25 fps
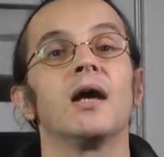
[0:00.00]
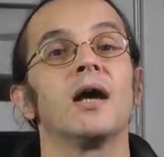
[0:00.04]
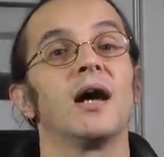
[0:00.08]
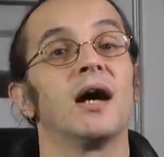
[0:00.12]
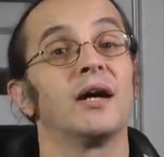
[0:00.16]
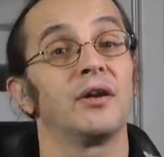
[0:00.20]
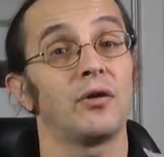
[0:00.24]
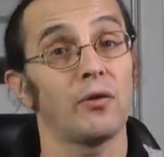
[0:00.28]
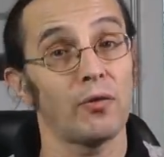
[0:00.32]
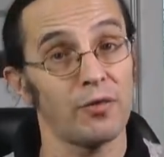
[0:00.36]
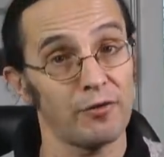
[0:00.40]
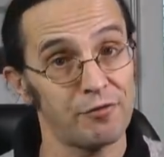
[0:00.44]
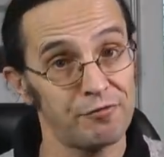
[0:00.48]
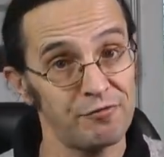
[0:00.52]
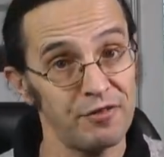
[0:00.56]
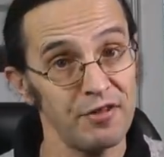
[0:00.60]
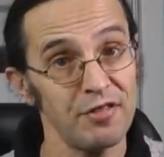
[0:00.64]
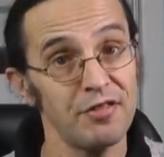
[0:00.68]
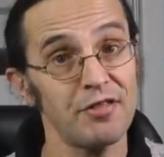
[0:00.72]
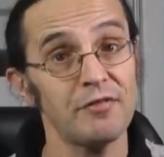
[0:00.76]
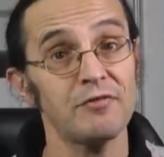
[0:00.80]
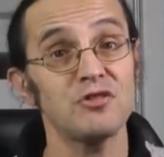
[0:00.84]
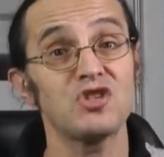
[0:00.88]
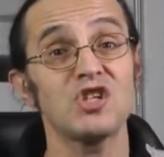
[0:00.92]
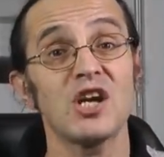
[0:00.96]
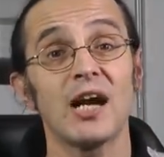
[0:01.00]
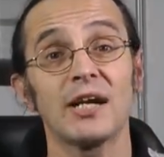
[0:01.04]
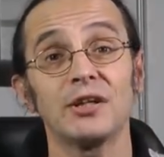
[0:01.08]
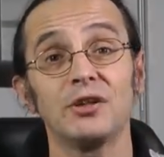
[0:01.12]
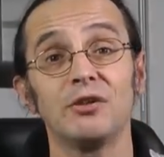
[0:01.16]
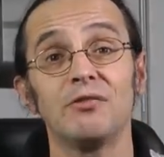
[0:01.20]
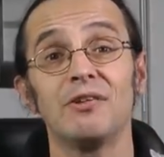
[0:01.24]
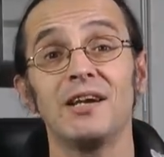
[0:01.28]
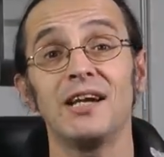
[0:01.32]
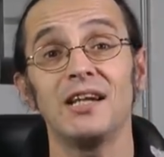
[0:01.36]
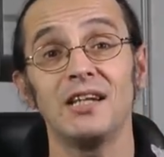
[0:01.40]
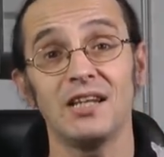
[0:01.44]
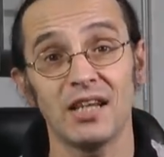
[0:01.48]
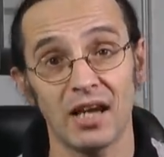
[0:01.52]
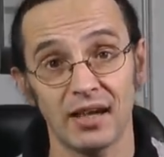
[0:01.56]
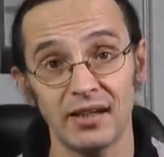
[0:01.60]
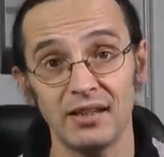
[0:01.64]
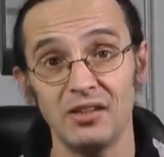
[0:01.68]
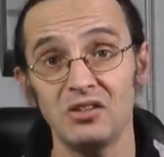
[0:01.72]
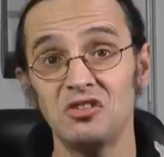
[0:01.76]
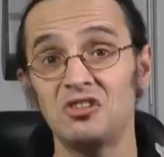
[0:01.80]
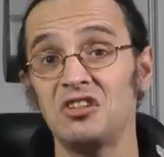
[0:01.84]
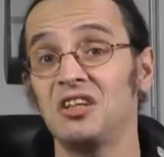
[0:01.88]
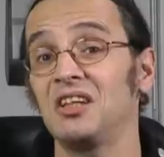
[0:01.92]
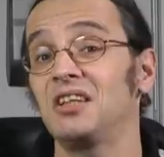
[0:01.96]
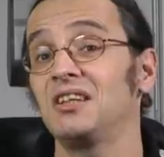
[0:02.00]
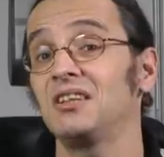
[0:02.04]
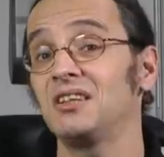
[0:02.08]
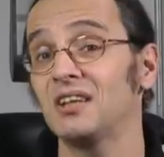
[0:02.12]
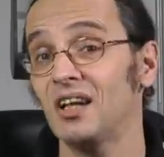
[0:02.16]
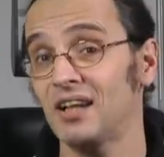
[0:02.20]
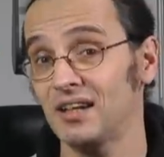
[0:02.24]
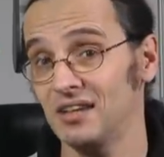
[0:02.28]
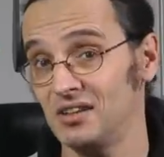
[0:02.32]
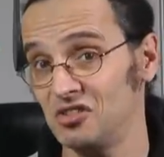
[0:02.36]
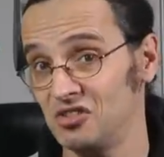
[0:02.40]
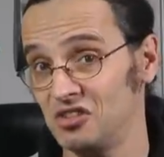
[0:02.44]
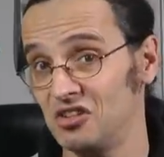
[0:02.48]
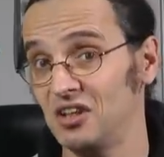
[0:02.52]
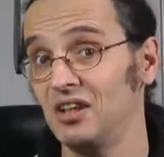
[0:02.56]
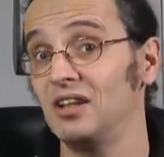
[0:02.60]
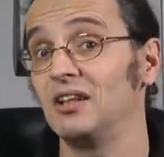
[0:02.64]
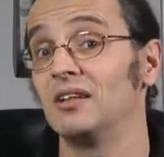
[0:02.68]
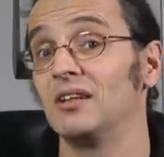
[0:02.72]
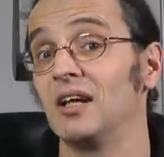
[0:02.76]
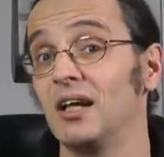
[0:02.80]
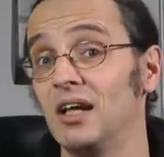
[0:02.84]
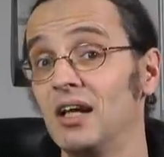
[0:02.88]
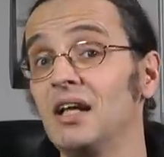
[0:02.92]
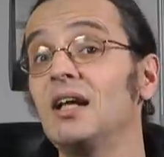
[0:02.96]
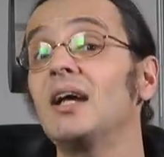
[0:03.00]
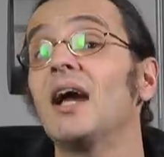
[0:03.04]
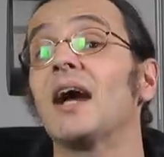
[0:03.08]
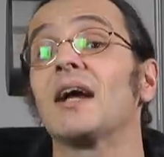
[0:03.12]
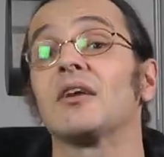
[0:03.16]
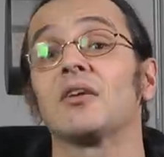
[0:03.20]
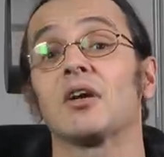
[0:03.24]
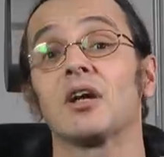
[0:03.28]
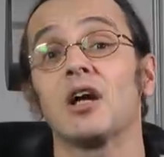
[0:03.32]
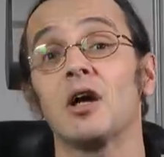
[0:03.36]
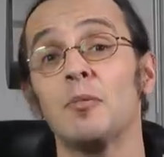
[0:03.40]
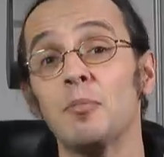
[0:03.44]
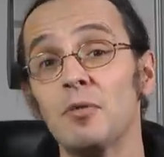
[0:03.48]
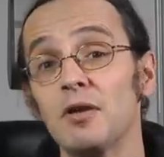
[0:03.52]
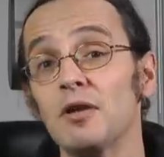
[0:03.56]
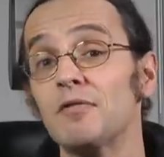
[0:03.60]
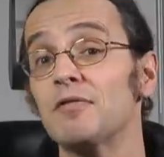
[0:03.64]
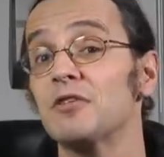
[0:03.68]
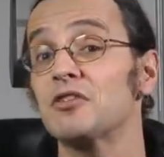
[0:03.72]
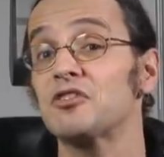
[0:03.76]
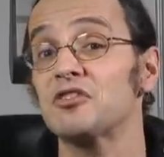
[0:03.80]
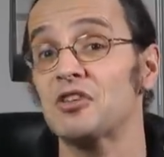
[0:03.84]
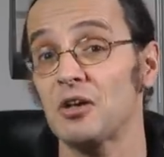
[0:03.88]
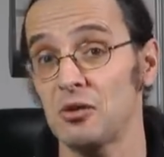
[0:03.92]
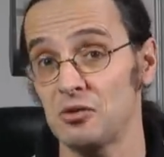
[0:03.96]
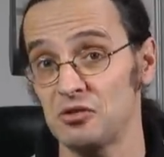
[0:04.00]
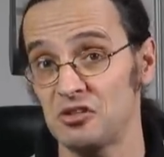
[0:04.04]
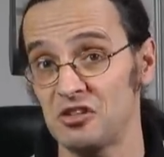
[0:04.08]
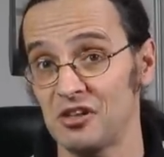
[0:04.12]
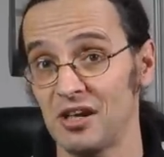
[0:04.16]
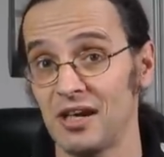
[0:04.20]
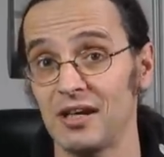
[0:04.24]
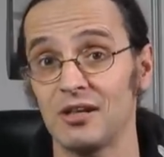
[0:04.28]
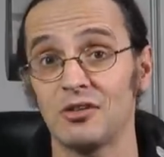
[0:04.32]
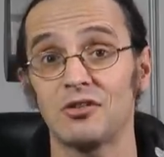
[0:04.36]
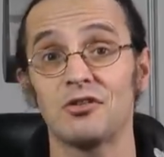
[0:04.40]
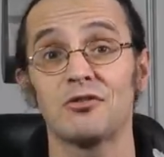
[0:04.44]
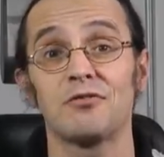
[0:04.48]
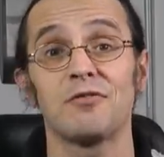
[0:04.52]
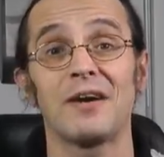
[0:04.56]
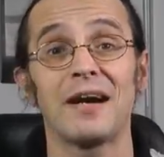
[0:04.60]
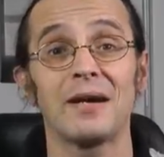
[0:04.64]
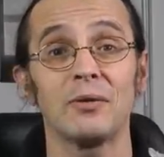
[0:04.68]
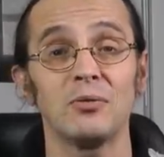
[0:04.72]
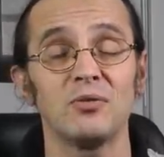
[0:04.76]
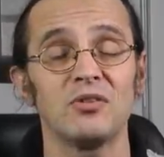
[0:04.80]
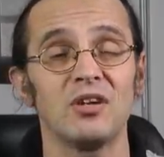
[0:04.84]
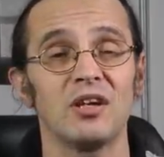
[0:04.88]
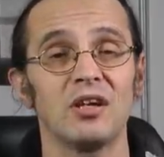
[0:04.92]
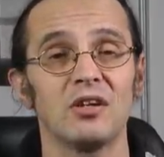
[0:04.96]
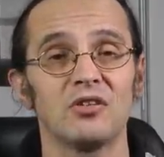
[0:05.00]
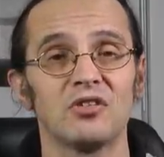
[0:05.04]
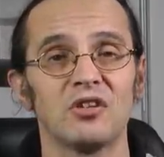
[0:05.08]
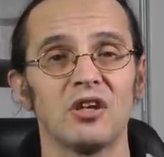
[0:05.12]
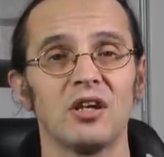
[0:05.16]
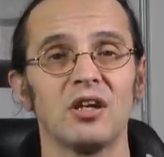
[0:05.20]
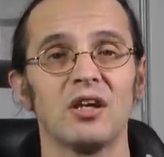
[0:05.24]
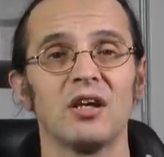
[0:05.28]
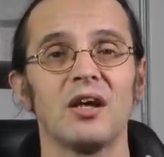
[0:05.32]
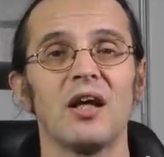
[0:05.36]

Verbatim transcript: And on the 5th of January 1919, he and a couple of associates founded